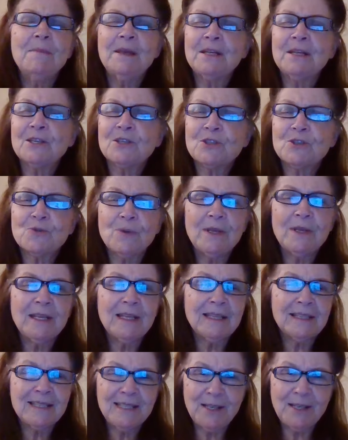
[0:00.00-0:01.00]
ministry
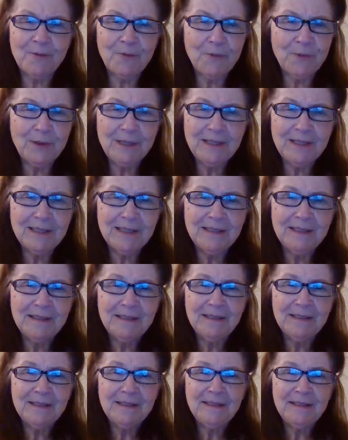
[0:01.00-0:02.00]
is different.
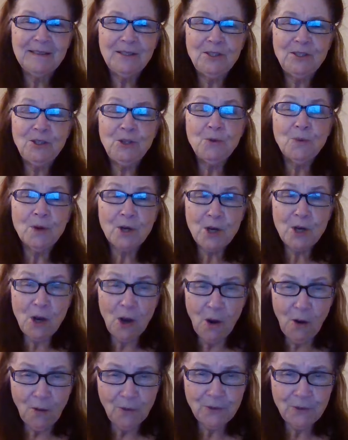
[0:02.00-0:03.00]
You are
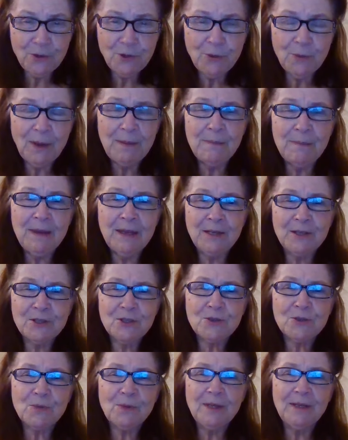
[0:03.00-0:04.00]
called to a
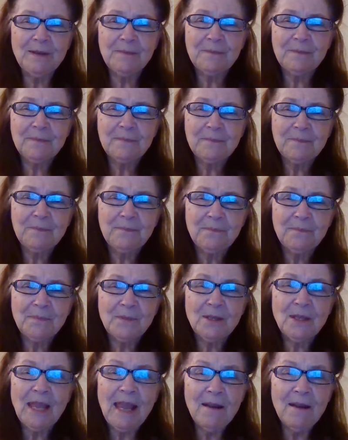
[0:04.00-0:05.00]
ministry.
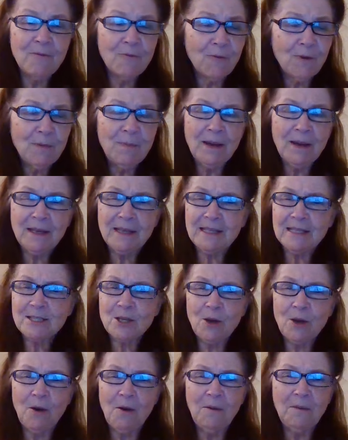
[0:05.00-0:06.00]
Everybody's
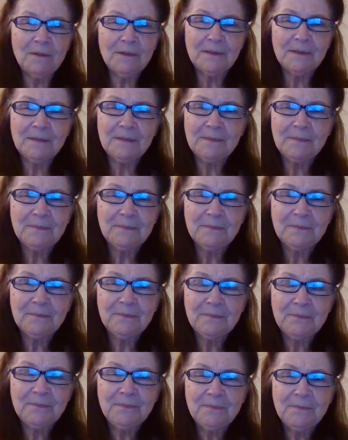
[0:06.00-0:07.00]
called.
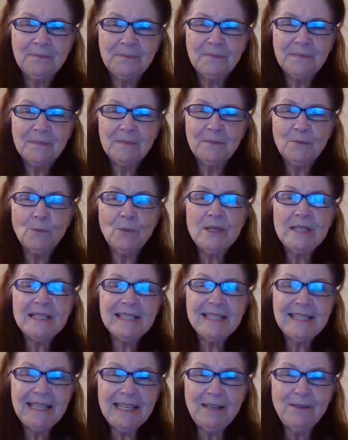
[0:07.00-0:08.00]

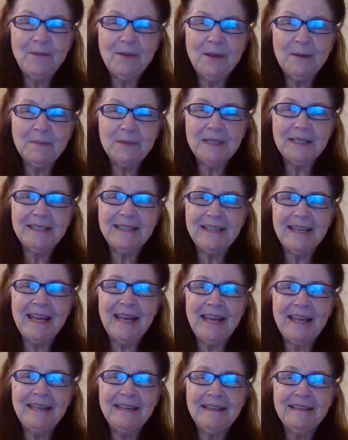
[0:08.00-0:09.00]
Receive him
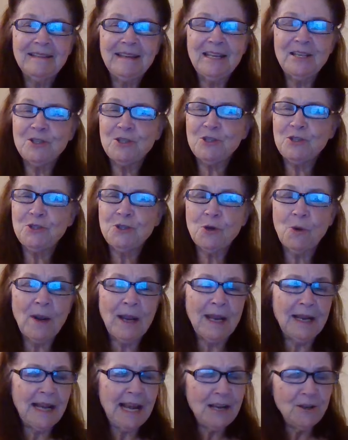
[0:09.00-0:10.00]
today. His
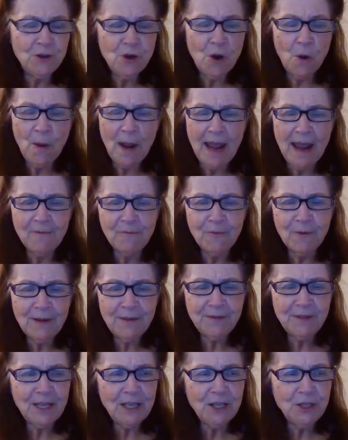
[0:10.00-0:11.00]
joy. You know,
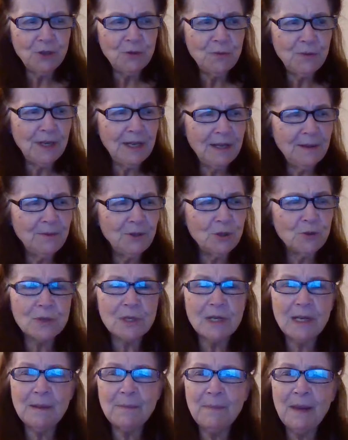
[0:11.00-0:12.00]
everything you did, you
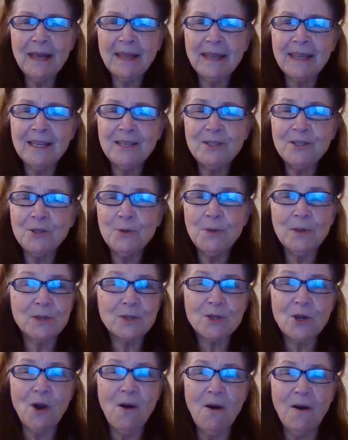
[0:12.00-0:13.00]
slip back into is
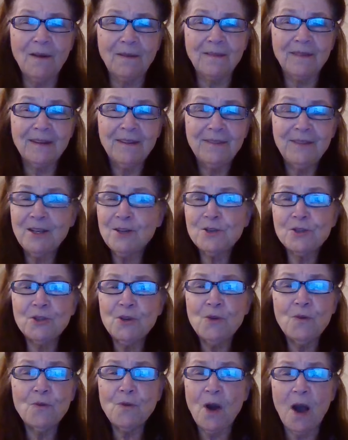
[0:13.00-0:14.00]
gone. There's
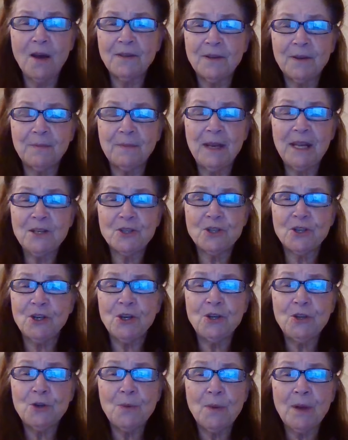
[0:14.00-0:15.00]
no condemnation
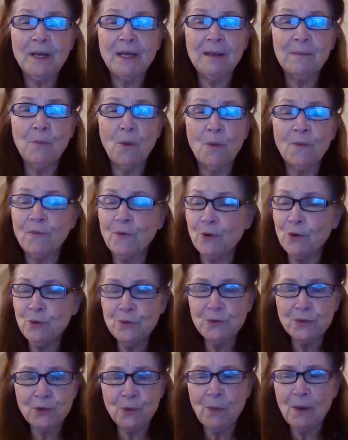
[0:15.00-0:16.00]
in you anymore for
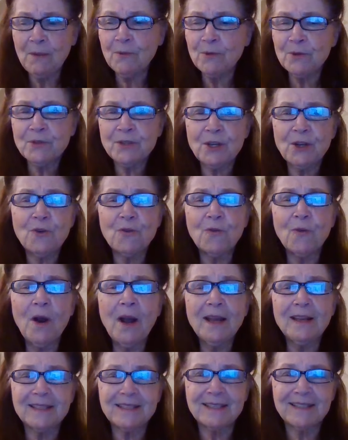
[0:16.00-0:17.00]
whosoever is in
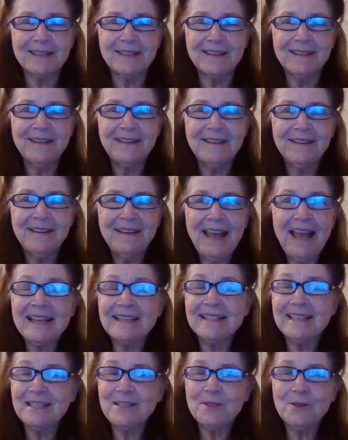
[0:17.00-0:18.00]
Christ
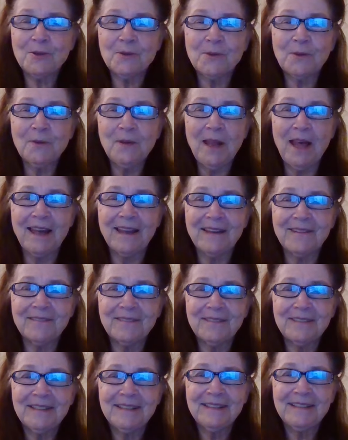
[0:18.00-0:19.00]
has eternal life.
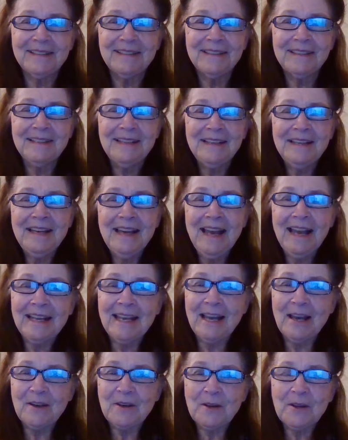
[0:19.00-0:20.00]

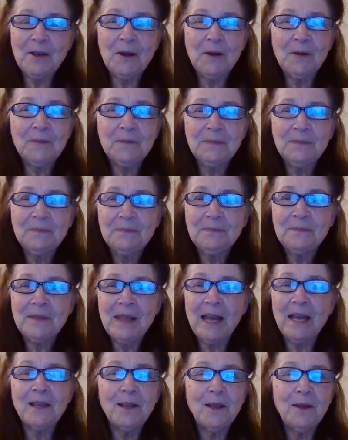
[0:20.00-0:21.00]
Gotta go.
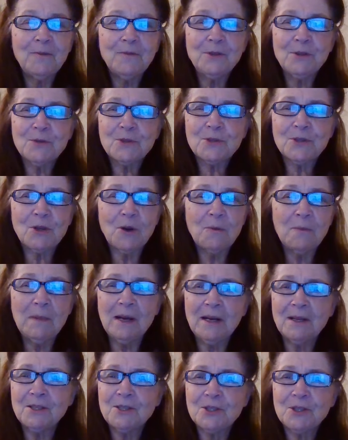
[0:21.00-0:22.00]
I love you so
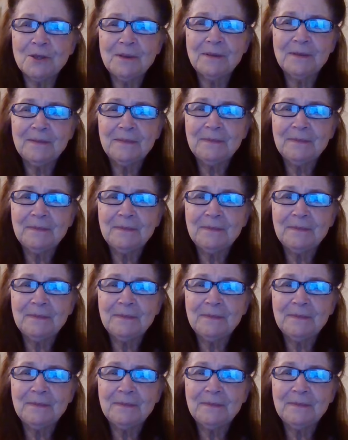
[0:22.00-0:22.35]
much.